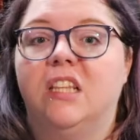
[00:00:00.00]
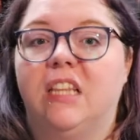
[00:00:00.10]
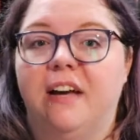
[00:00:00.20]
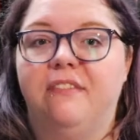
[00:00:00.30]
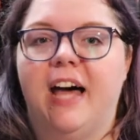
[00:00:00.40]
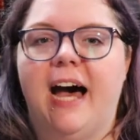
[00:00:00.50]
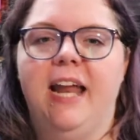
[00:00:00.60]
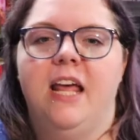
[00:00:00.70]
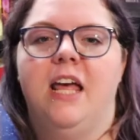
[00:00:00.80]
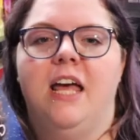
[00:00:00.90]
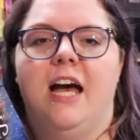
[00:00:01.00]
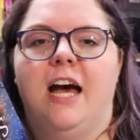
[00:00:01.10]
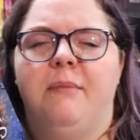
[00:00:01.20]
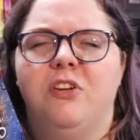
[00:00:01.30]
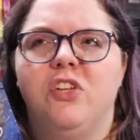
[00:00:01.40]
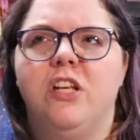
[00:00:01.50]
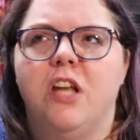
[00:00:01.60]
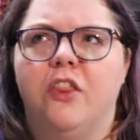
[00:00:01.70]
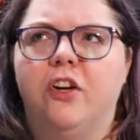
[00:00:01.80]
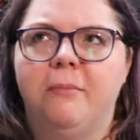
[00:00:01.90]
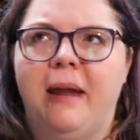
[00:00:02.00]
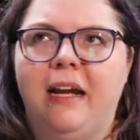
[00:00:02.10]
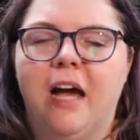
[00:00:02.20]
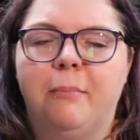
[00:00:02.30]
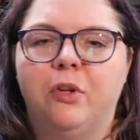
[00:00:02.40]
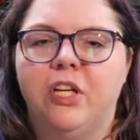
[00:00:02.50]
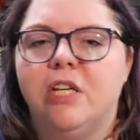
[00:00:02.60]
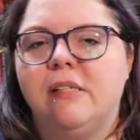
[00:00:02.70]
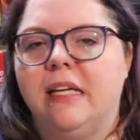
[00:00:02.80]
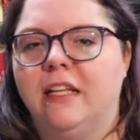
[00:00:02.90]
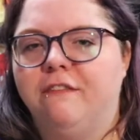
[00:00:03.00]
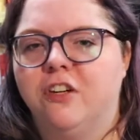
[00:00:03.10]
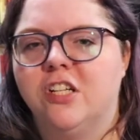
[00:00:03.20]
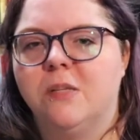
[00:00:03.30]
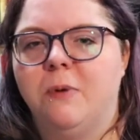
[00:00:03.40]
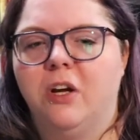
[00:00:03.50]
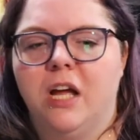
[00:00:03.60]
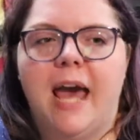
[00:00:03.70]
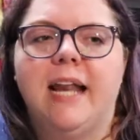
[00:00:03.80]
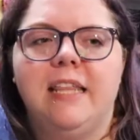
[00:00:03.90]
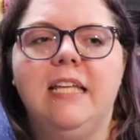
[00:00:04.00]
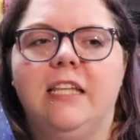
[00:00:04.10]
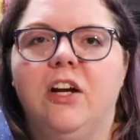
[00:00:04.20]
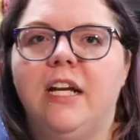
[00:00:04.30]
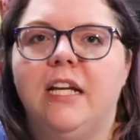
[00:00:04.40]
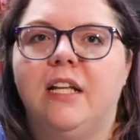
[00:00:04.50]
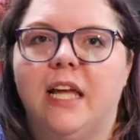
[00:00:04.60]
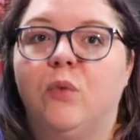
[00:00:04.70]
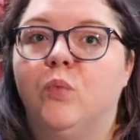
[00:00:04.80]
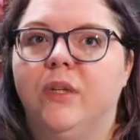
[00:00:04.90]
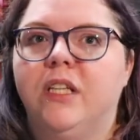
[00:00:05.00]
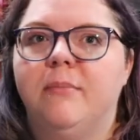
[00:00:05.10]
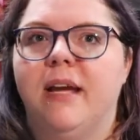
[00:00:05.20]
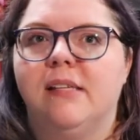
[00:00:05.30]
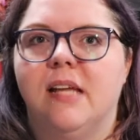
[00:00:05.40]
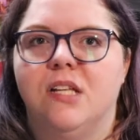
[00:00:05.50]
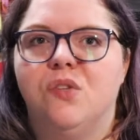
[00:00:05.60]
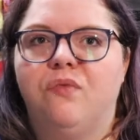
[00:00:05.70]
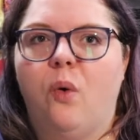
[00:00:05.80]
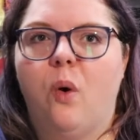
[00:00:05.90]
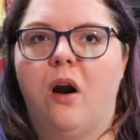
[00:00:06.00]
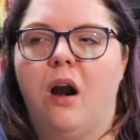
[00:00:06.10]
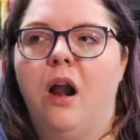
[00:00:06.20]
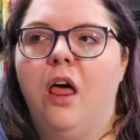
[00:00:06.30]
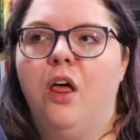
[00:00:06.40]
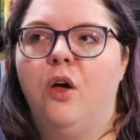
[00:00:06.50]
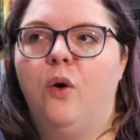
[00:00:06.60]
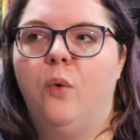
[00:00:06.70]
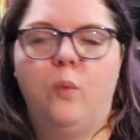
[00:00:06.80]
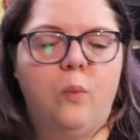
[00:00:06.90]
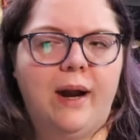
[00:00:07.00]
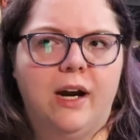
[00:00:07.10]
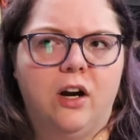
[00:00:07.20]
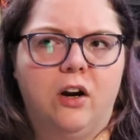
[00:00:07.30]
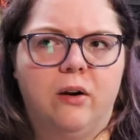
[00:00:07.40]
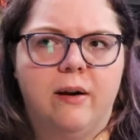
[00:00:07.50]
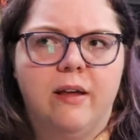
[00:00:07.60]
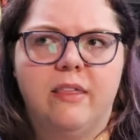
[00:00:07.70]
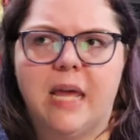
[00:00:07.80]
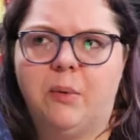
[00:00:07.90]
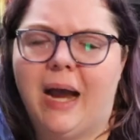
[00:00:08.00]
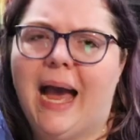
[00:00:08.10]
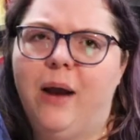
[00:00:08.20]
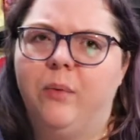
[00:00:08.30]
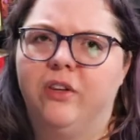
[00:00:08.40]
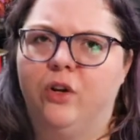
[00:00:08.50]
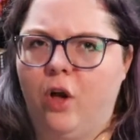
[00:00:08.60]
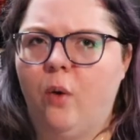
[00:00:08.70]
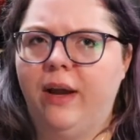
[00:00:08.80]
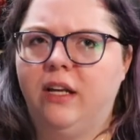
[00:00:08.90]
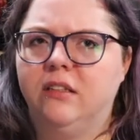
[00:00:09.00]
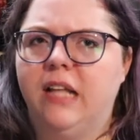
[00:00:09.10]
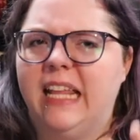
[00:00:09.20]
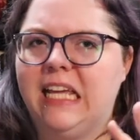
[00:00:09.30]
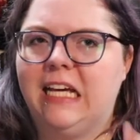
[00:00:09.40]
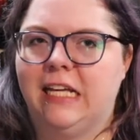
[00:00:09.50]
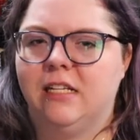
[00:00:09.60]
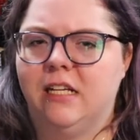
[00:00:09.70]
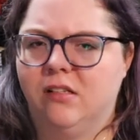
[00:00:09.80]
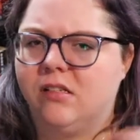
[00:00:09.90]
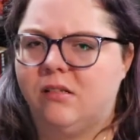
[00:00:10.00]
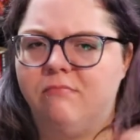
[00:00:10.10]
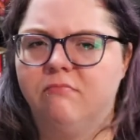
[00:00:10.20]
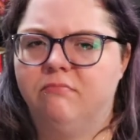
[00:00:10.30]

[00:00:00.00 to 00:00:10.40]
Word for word: Love that. Um, there's another main couple that you see in the first book and I think their ending like really makes sense for where they were at, where they're going. I think it is